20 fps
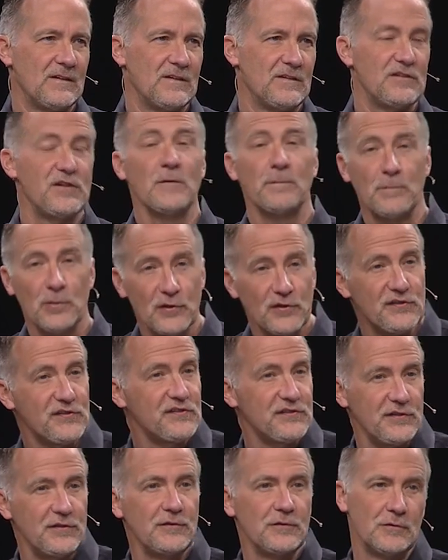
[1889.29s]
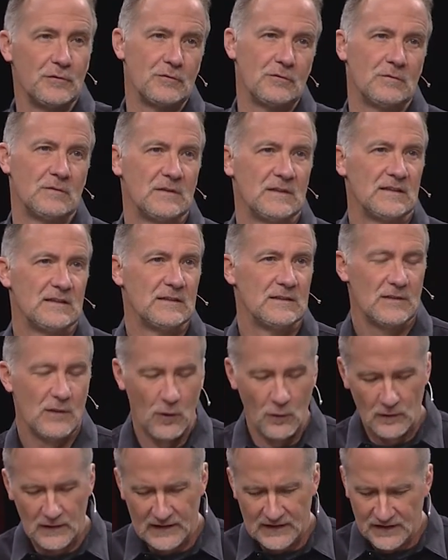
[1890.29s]
So pursue
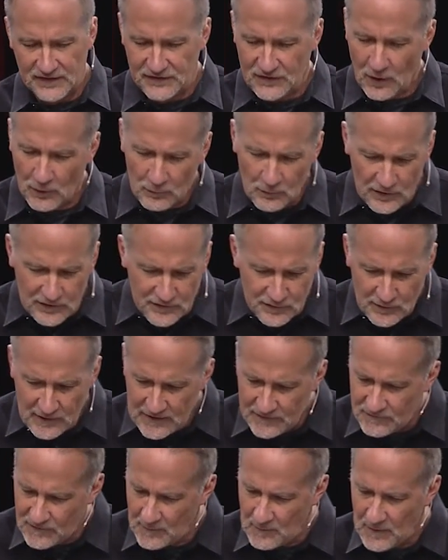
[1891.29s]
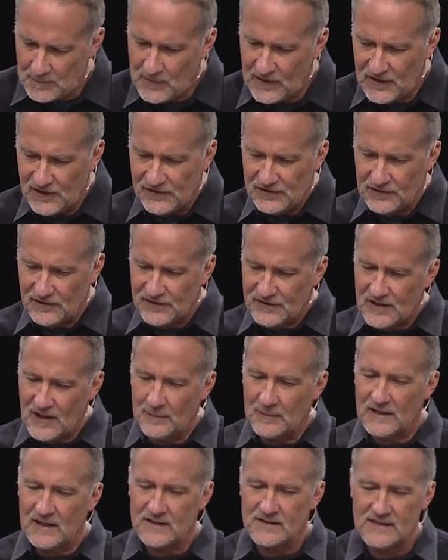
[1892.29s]
holiness. Don't retreat from it because there is
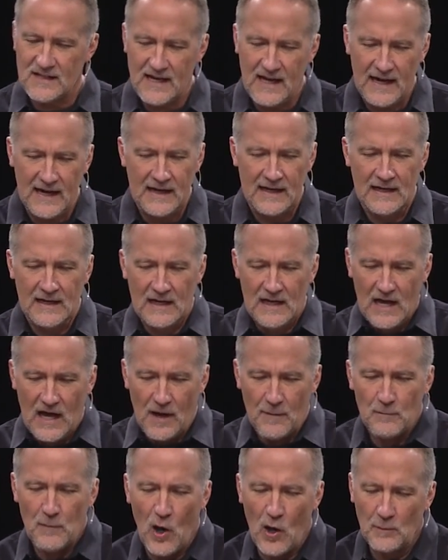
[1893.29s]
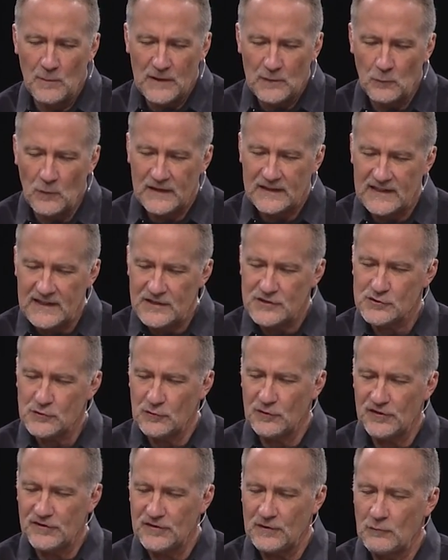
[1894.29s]
coming a day, a moment when each
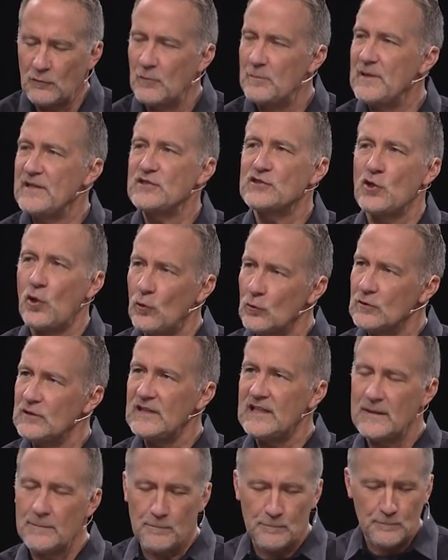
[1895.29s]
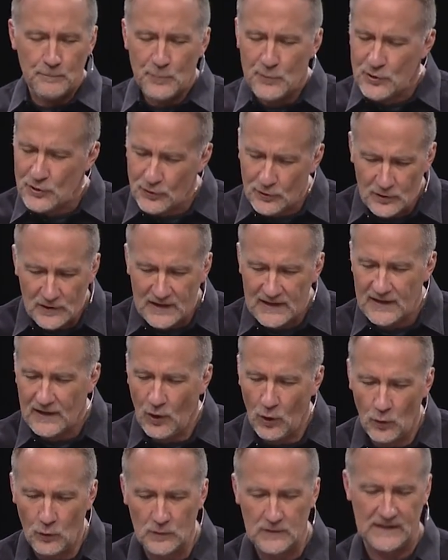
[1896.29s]
Christian will be totally and purely
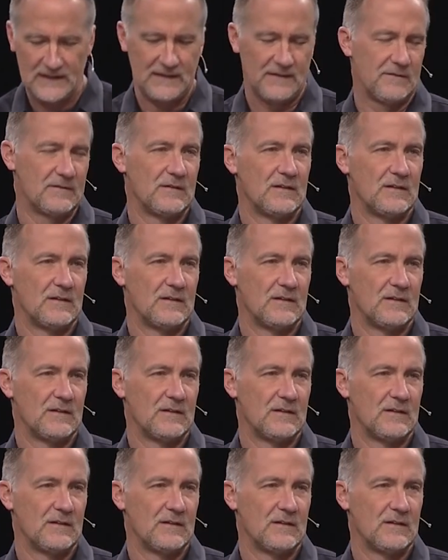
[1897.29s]
holy.